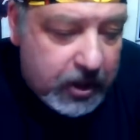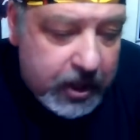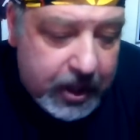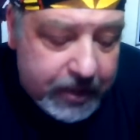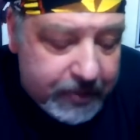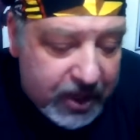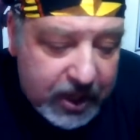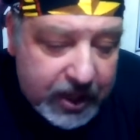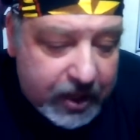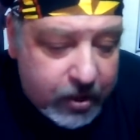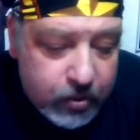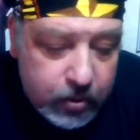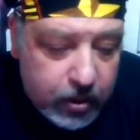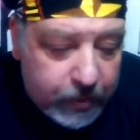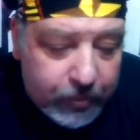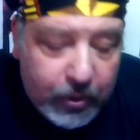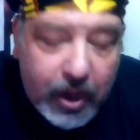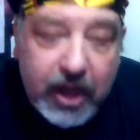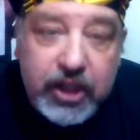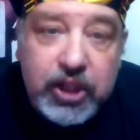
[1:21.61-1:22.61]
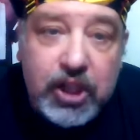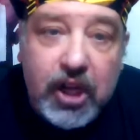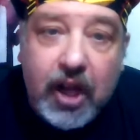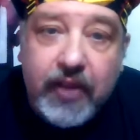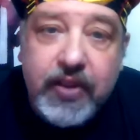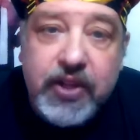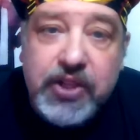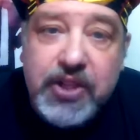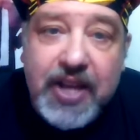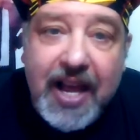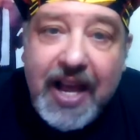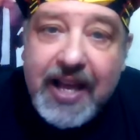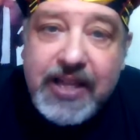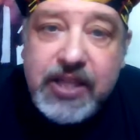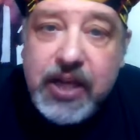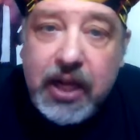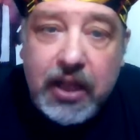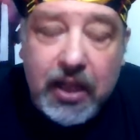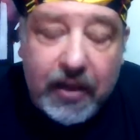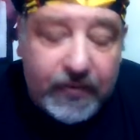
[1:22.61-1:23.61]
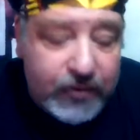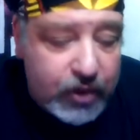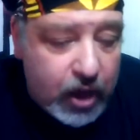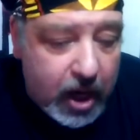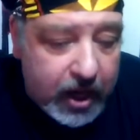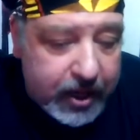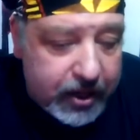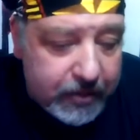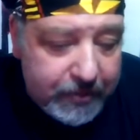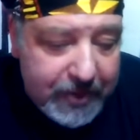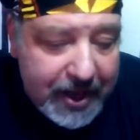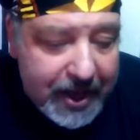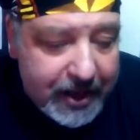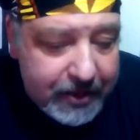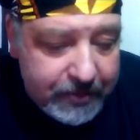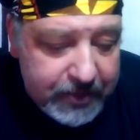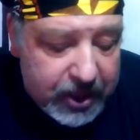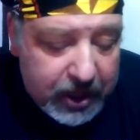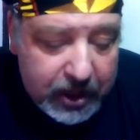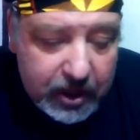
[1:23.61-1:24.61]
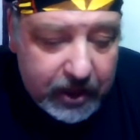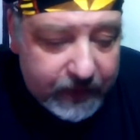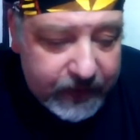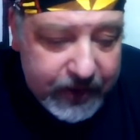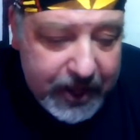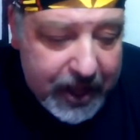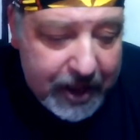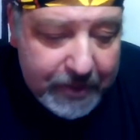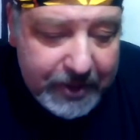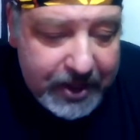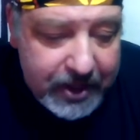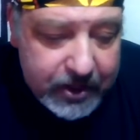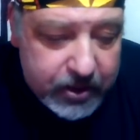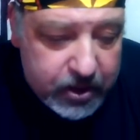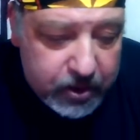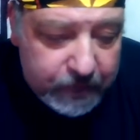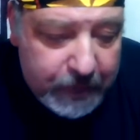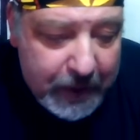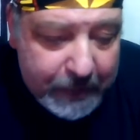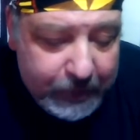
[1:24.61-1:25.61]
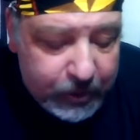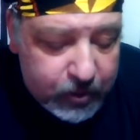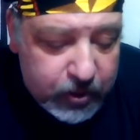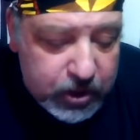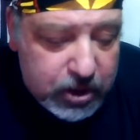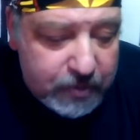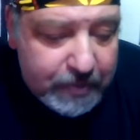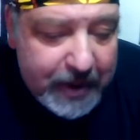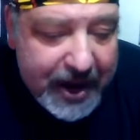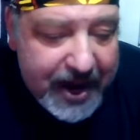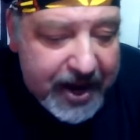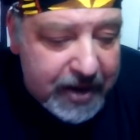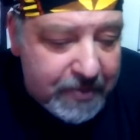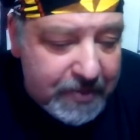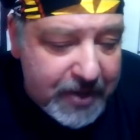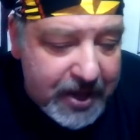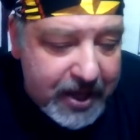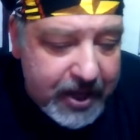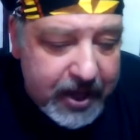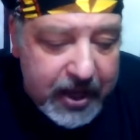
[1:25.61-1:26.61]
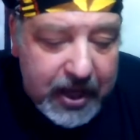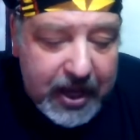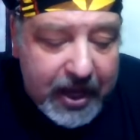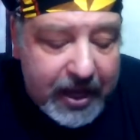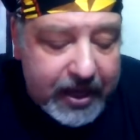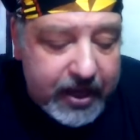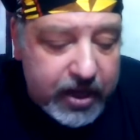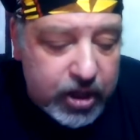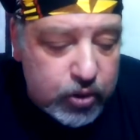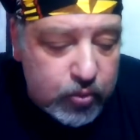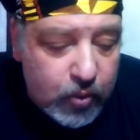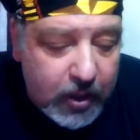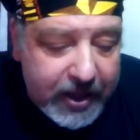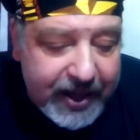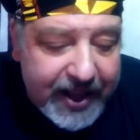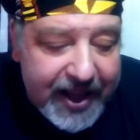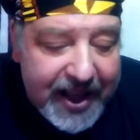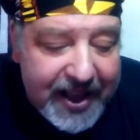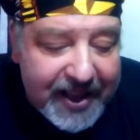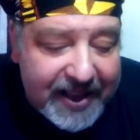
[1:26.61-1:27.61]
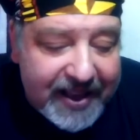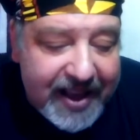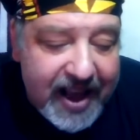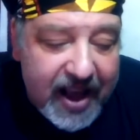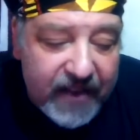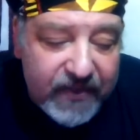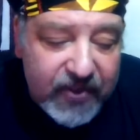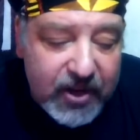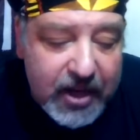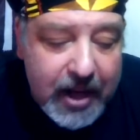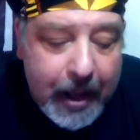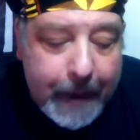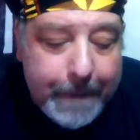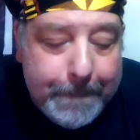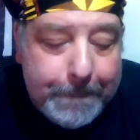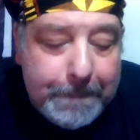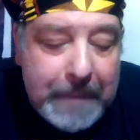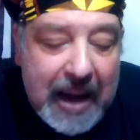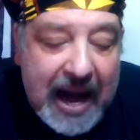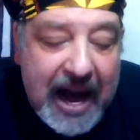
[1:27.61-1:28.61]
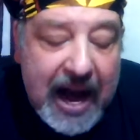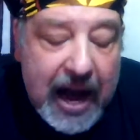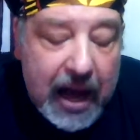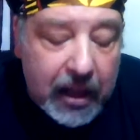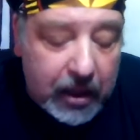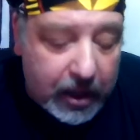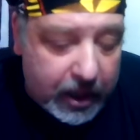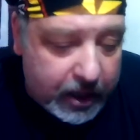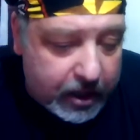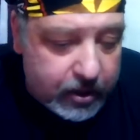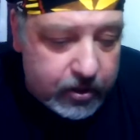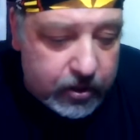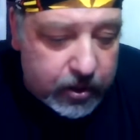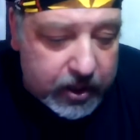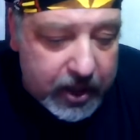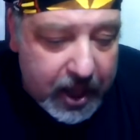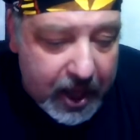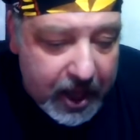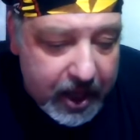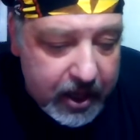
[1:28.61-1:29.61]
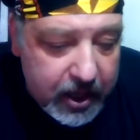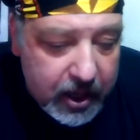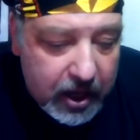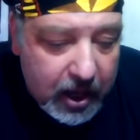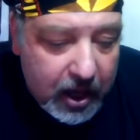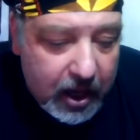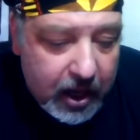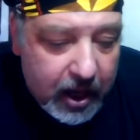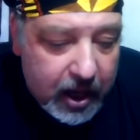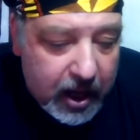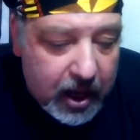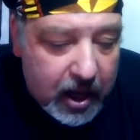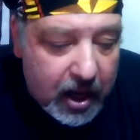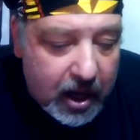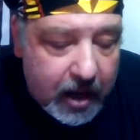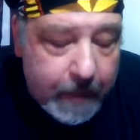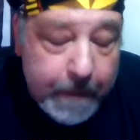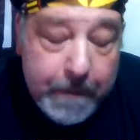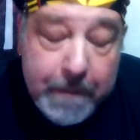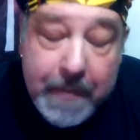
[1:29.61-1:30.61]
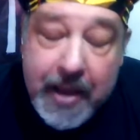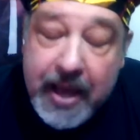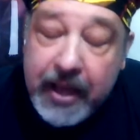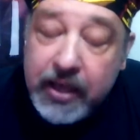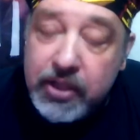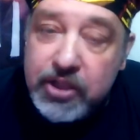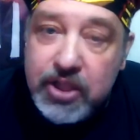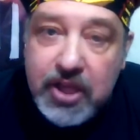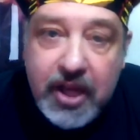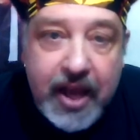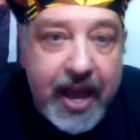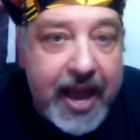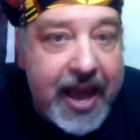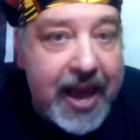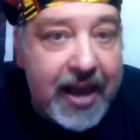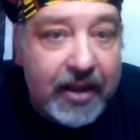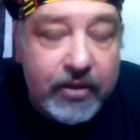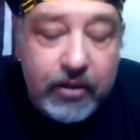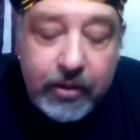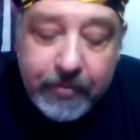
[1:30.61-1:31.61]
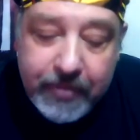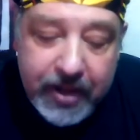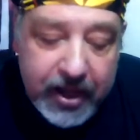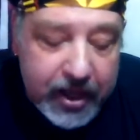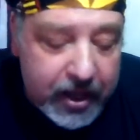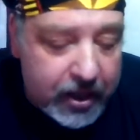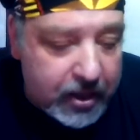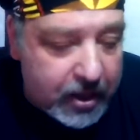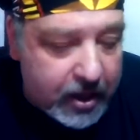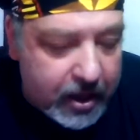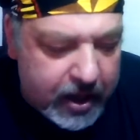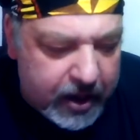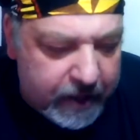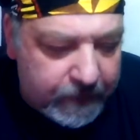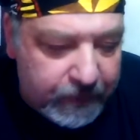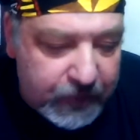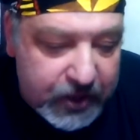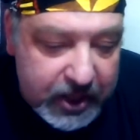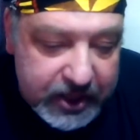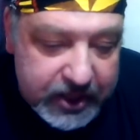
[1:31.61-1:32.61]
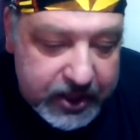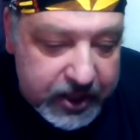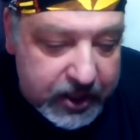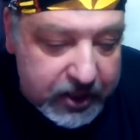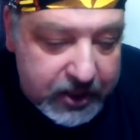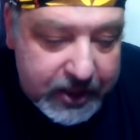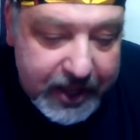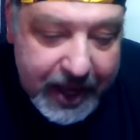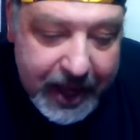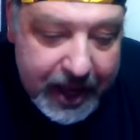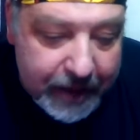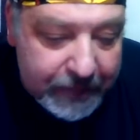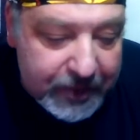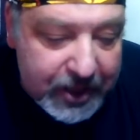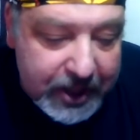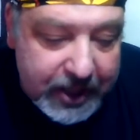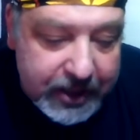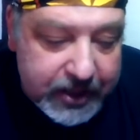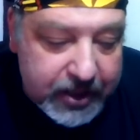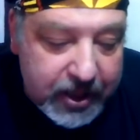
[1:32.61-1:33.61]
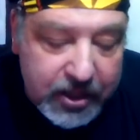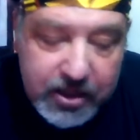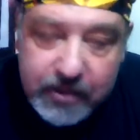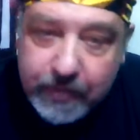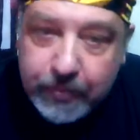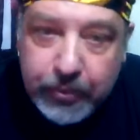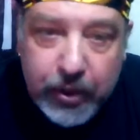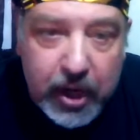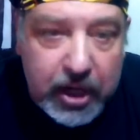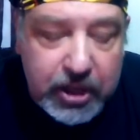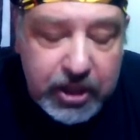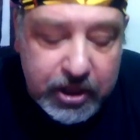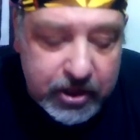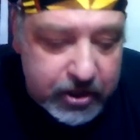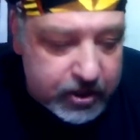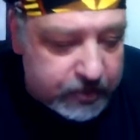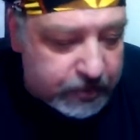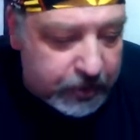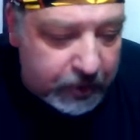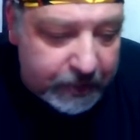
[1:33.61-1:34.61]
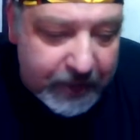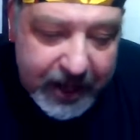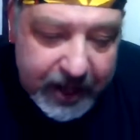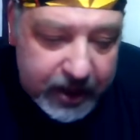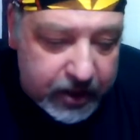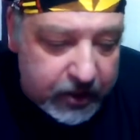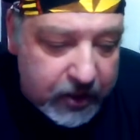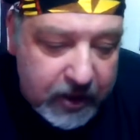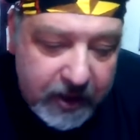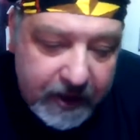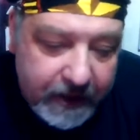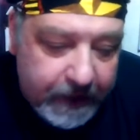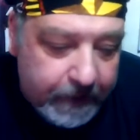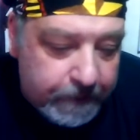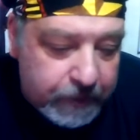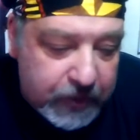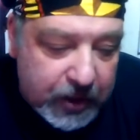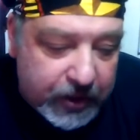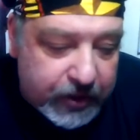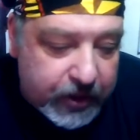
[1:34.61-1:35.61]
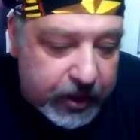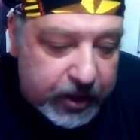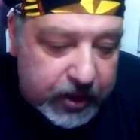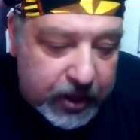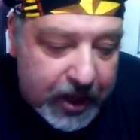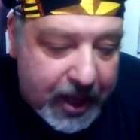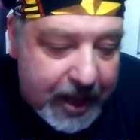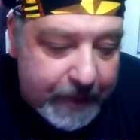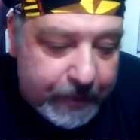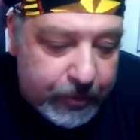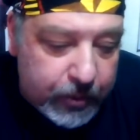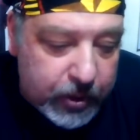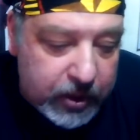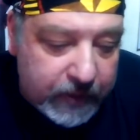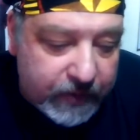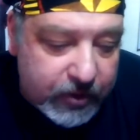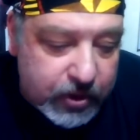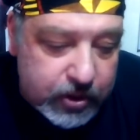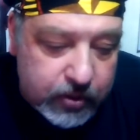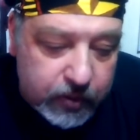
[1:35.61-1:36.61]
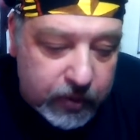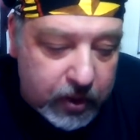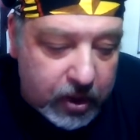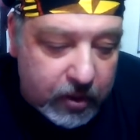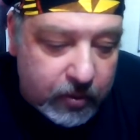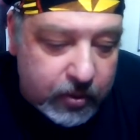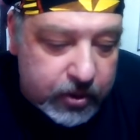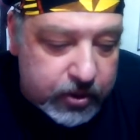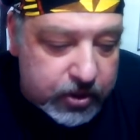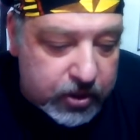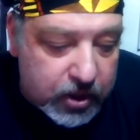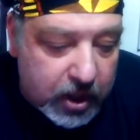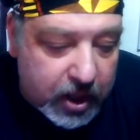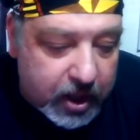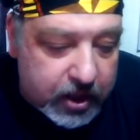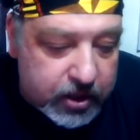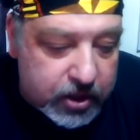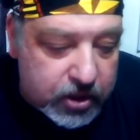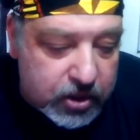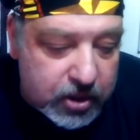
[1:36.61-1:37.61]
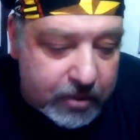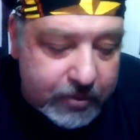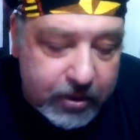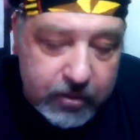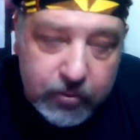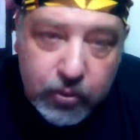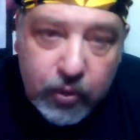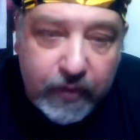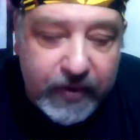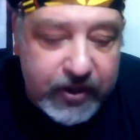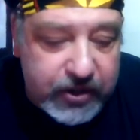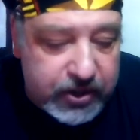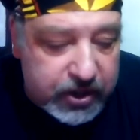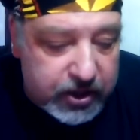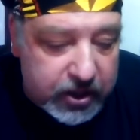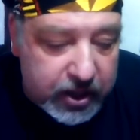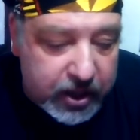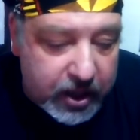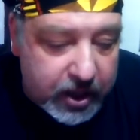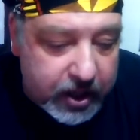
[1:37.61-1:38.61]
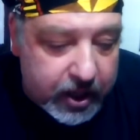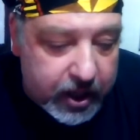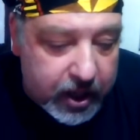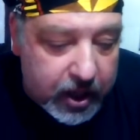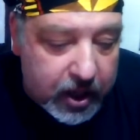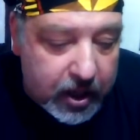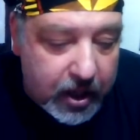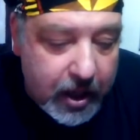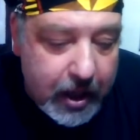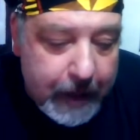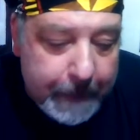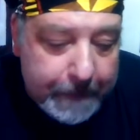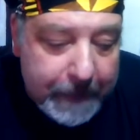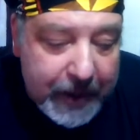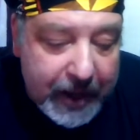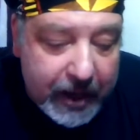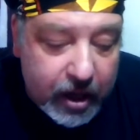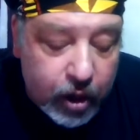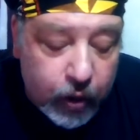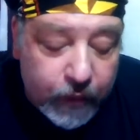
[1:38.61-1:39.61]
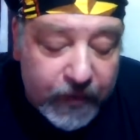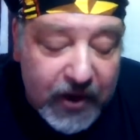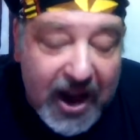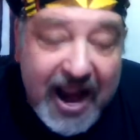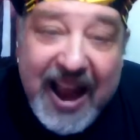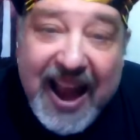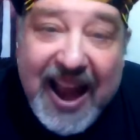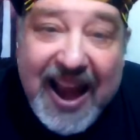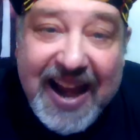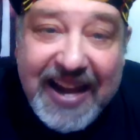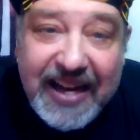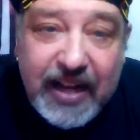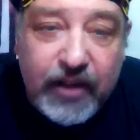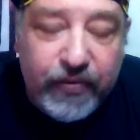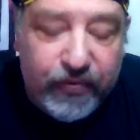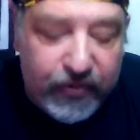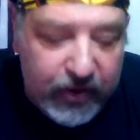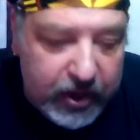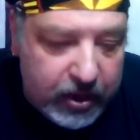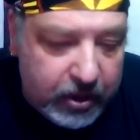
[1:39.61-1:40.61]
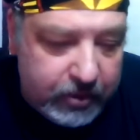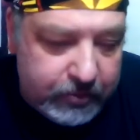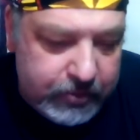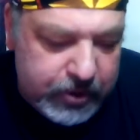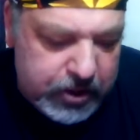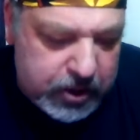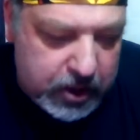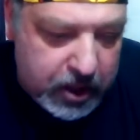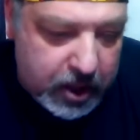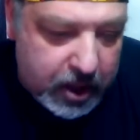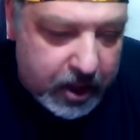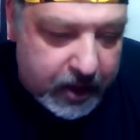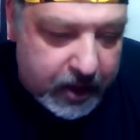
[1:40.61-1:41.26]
hey, man, I grew up watching all these guys, and I love talking about them, and I love comedy, and the people who inspired me. And here's one guy, Kevin Pollak, okay? Amazing actor, man. Did comedy, does impressions, but, man, I think the high point of his career was just some of the movies he did. Appeared in over 80 films.